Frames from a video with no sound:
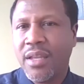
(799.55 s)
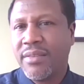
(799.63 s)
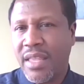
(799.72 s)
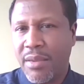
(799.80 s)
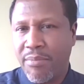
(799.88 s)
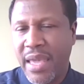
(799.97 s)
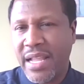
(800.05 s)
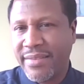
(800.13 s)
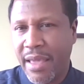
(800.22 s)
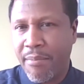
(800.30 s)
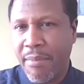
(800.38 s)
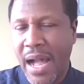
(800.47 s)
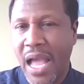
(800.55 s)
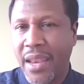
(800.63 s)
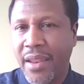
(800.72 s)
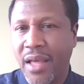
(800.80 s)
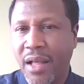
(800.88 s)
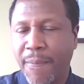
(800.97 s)
They make their mind
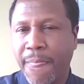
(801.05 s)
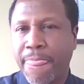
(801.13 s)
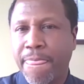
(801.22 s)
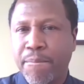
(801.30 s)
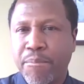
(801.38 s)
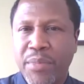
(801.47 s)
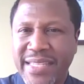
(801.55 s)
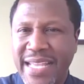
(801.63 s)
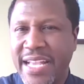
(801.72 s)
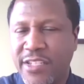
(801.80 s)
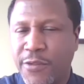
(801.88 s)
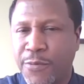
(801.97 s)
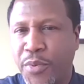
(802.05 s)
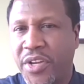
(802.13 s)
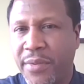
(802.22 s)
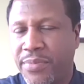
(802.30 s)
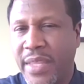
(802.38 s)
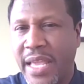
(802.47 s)
up. But that
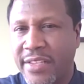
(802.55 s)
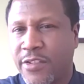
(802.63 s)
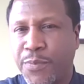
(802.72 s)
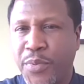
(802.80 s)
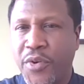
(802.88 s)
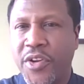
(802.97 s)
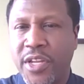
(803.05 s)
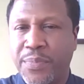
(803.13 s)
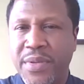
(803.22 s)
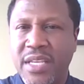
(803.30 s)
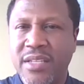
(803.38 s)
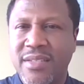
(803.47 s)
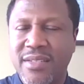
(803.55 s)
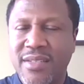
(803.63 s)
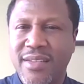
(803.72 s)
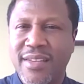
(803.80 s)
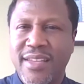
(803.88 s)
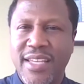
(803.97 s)
spirit piece
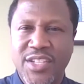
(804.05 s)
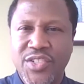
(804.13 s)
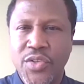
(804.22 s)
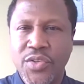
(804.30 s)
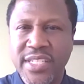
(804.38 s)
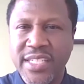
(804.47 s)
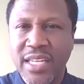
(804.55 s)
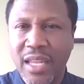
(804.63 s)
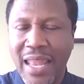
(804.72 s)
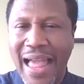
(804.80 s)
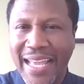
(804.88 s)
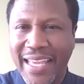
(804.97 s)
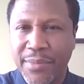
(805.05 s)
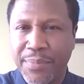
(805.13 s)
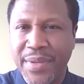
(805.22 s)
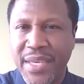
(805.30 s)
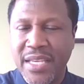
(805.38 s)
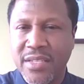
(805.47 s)
is usually the lacking
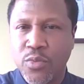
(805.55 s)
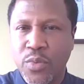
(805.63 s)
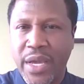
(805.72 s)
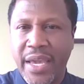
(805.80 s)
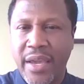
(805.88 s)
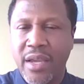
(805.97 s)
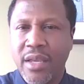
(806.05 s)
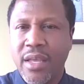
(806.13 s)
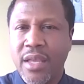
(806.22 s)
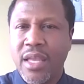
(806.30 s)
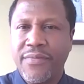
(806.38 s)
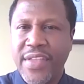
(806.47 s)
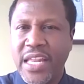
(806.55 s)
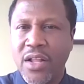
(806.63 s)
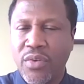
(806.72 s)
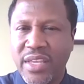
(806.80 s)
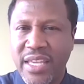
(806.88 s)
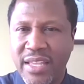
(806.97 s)
piece, where if they
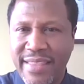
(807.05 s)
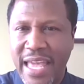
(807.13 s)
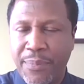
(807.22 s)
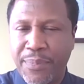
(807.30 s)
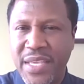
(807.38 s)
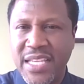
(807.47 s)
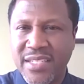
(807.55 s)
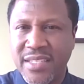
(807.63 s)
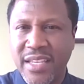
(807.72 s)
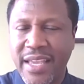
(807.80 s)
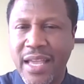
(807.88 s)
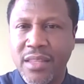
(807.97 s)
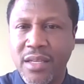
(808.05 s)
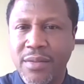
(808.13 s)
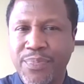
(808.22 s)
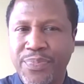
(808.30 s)
don't get that piece together,